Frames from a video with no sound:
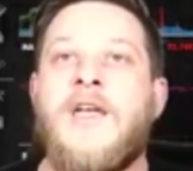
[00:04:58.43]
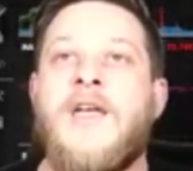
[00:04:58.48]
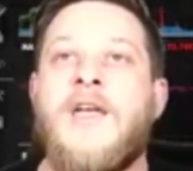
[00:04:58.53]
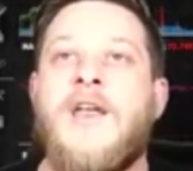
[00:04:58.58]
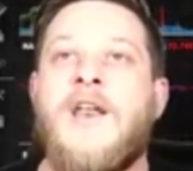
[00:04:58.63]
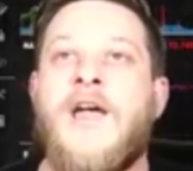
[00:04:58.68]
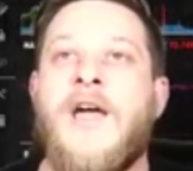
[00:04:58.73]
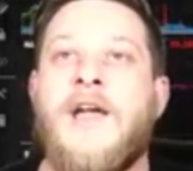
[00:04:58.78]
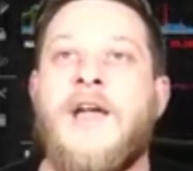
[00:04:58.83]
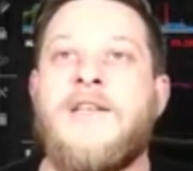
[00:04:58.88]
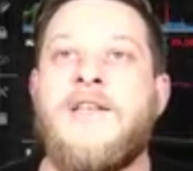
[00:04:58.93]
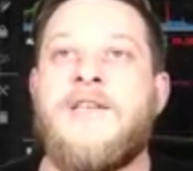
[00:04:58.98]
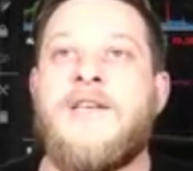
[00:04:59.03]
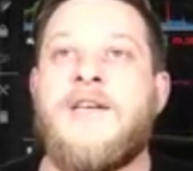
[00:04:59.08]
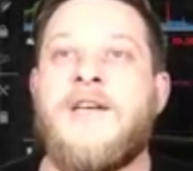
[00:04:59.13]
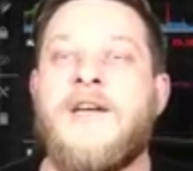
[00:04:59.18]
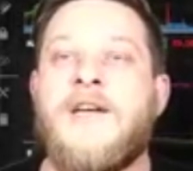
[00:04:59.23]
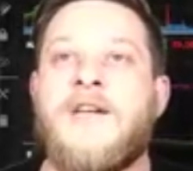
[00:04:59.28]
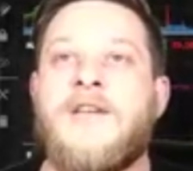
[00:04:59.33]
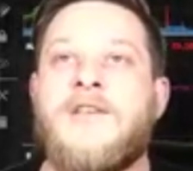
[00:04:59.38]
an
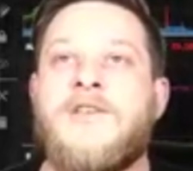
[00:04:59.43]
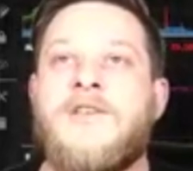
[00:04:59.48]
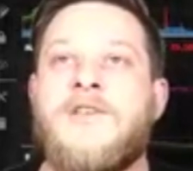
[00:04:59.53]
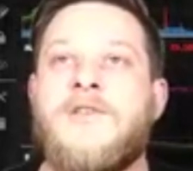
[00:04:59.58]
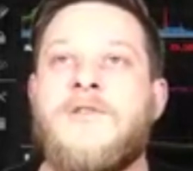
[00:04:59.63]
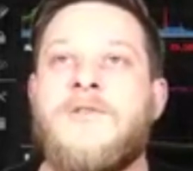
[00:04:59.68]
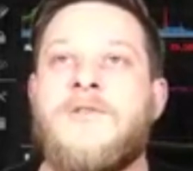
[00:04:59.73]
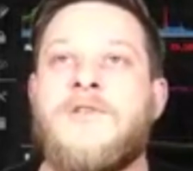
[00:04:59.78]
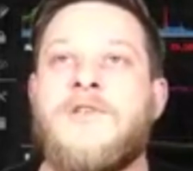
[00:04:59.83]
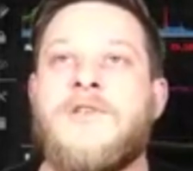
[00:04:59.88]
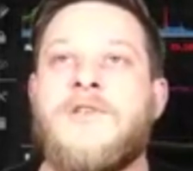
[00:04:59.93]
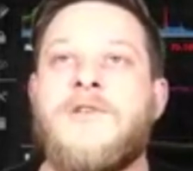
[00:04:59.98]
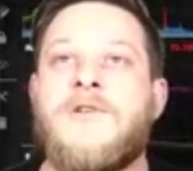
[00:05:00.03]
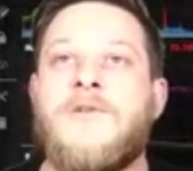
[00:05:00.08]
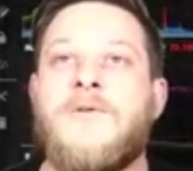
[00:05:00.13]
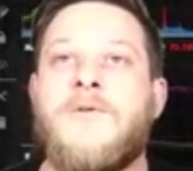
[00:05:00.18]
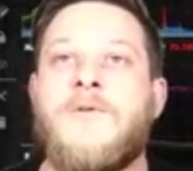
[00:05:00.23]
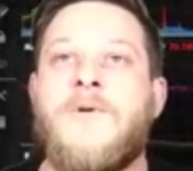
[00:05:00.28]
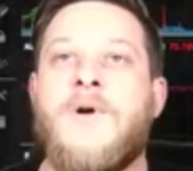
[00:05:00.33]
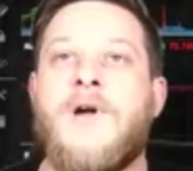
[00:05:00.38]
idea
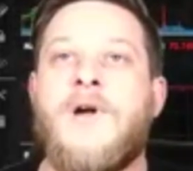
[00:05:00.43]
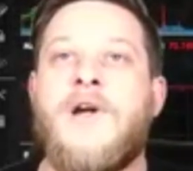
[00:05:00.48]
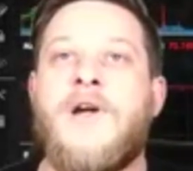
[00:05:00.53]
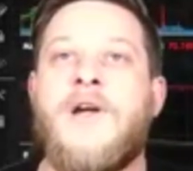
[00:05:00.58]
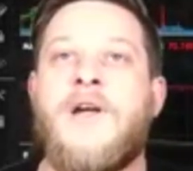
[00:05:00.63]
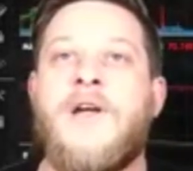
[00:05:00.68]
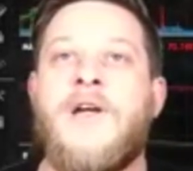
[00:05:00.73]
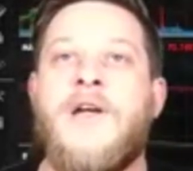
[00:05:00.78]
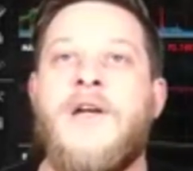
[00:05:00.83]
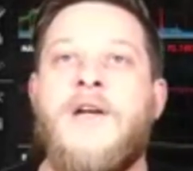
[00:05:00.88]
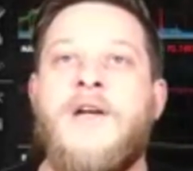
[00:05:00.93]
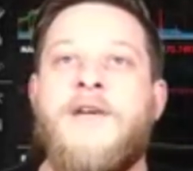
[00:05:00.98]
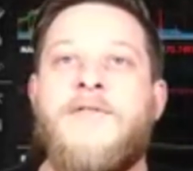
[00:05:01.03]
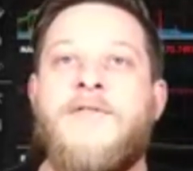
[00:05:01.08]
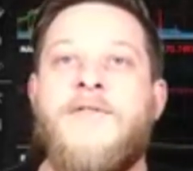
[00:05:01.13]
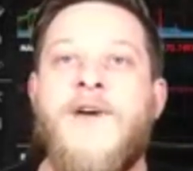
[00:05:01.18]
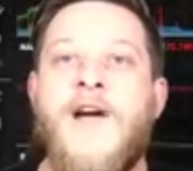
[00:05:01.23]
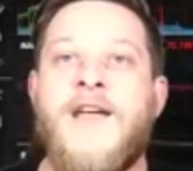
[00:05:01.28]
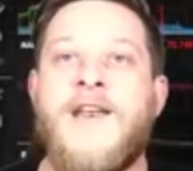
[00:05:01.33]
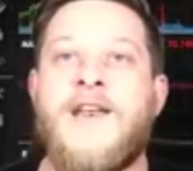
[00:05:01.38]
to
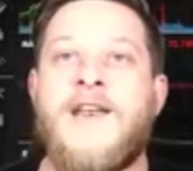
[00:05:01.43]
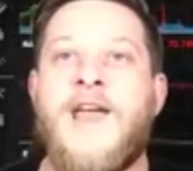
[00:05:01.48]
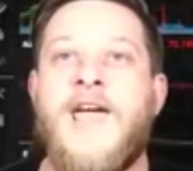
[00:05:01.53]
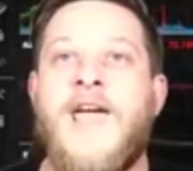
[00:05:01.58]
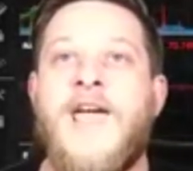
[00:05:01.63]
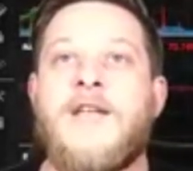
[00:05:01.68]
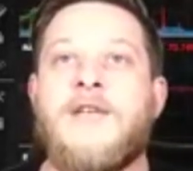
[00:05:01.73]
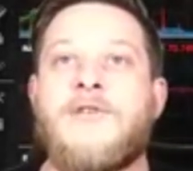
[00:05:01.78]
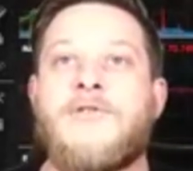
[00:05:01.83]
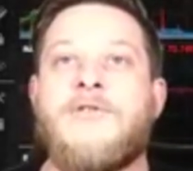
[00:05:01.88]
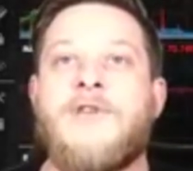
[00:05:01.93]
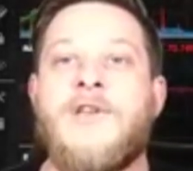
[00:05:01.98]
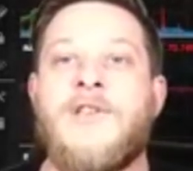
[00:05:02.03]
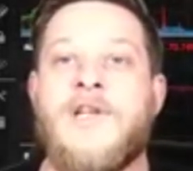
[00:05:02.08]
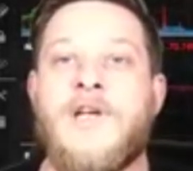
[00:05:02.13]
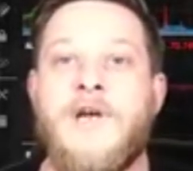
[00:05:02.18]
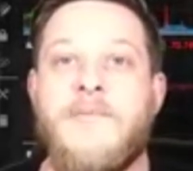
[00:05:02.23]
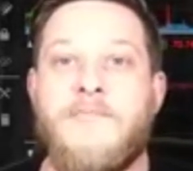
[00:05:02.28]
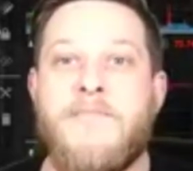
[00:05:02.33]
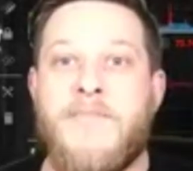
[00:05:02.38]
find an entry,
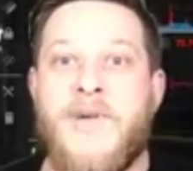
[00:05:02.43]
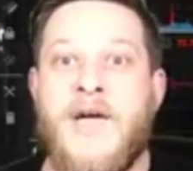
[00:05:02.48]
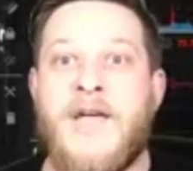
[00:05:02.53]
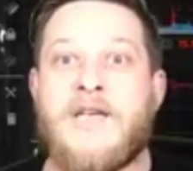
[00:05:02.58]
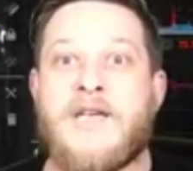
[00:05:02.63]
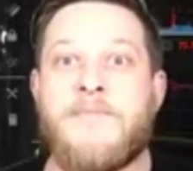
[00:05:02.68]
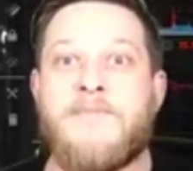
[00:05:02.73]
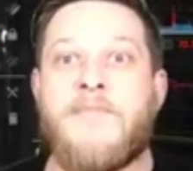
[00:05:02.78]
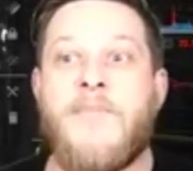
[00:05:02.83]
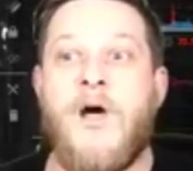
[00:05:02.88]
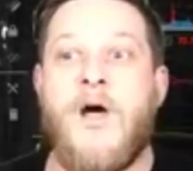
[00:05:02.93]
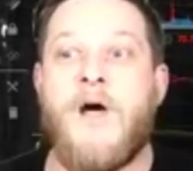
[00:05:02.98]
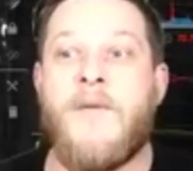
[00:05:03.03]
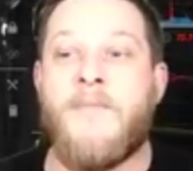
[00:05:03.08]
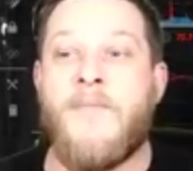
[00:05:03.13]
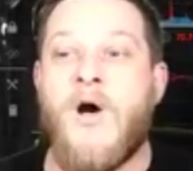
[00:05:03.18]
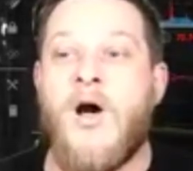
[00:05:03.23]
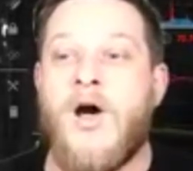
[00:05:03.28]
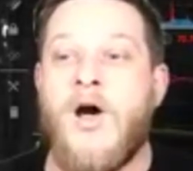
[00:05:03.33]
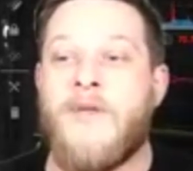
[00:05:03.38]
like a base
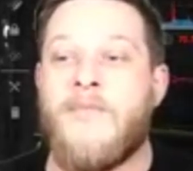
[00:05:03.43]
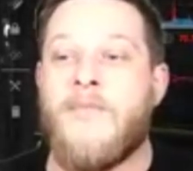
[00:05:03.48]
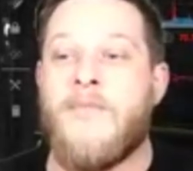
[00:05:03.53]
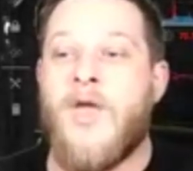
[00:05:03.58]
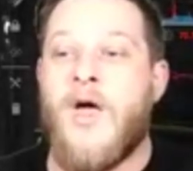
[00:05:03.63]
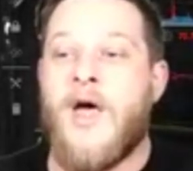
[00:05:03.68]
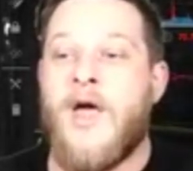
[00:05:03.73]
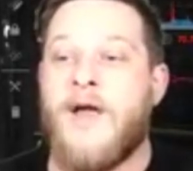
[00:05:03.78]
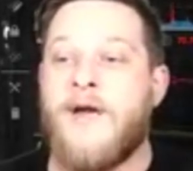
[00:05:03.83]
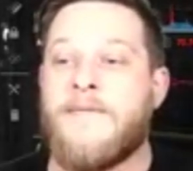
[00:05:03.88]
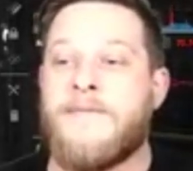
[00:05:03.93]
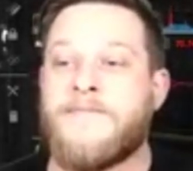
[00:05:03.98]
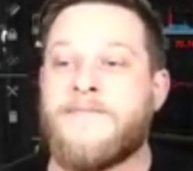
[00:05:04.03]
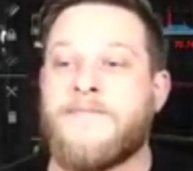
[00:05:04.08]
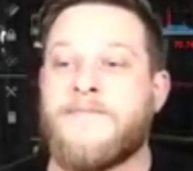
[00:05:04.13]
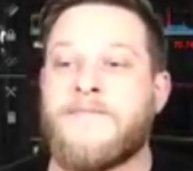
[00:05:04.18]
bottom line.